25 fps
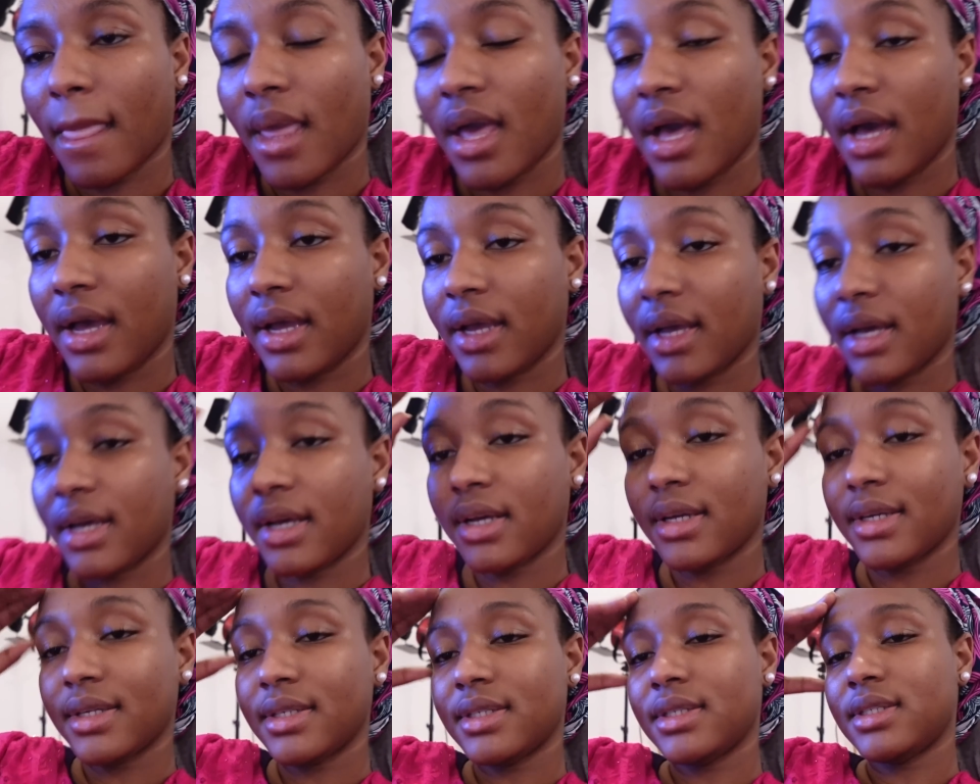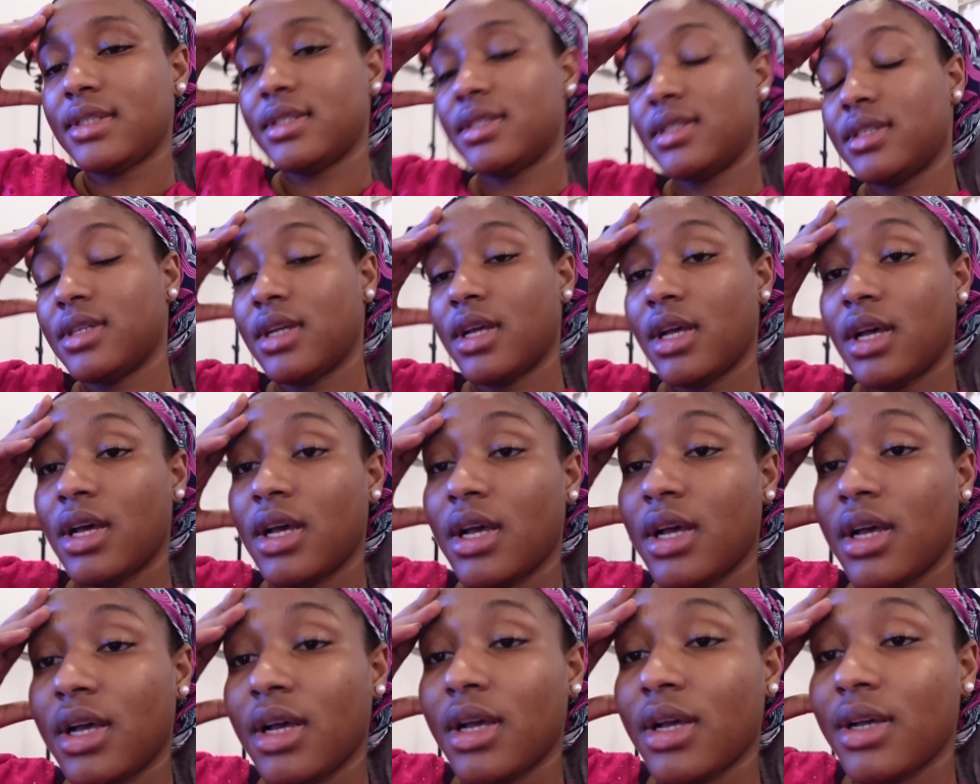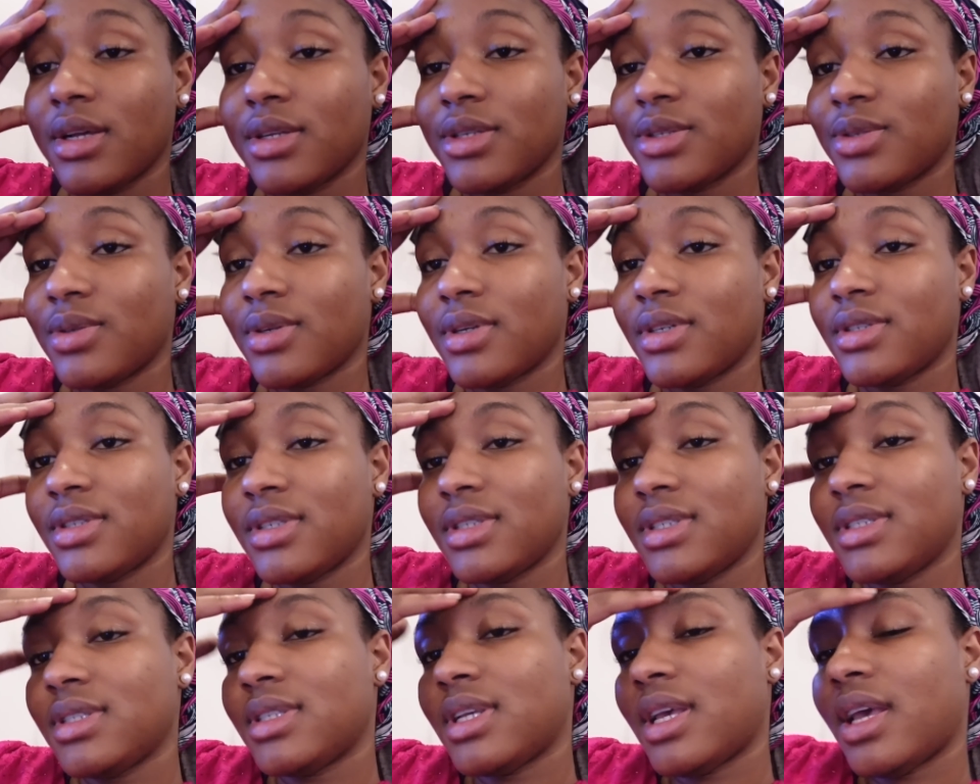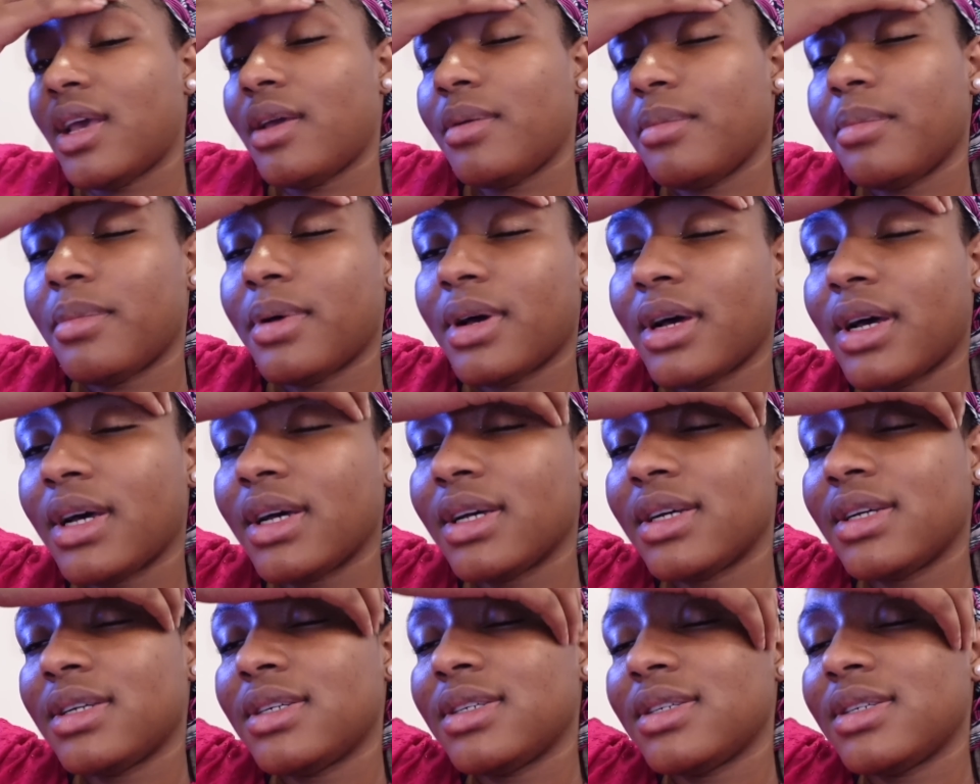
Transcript: Hi guys. So I just came back.